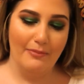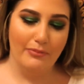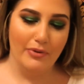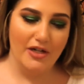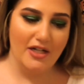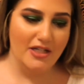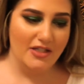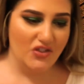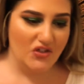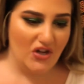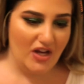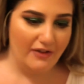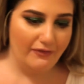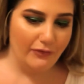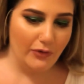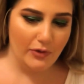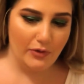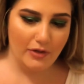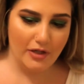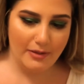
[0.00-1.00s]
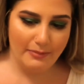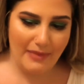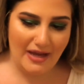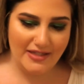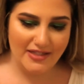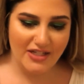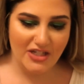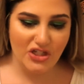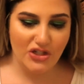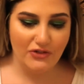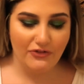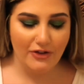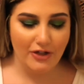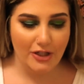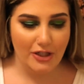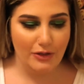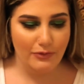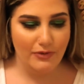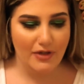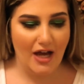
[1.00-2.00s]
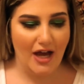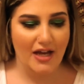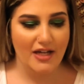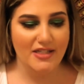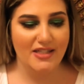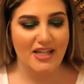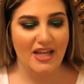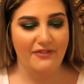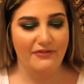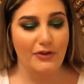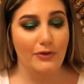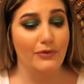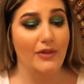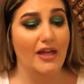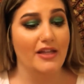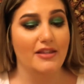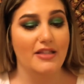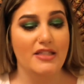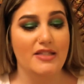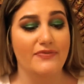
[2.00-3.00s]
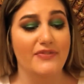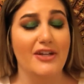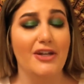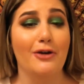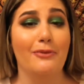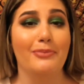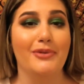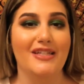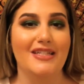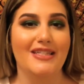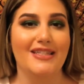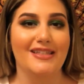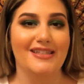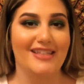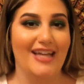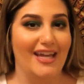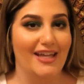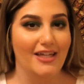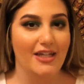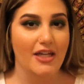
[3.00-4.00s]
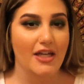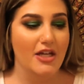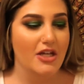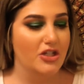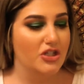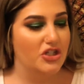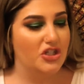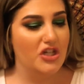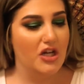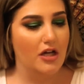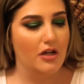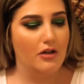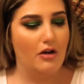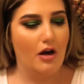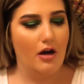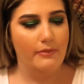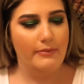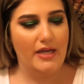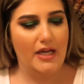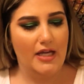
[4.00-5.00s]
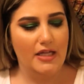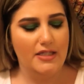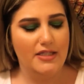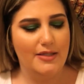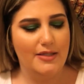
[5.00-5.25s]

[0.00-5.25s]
Pretty straightforward message for you guys. If you like this video, please like, share, comment, and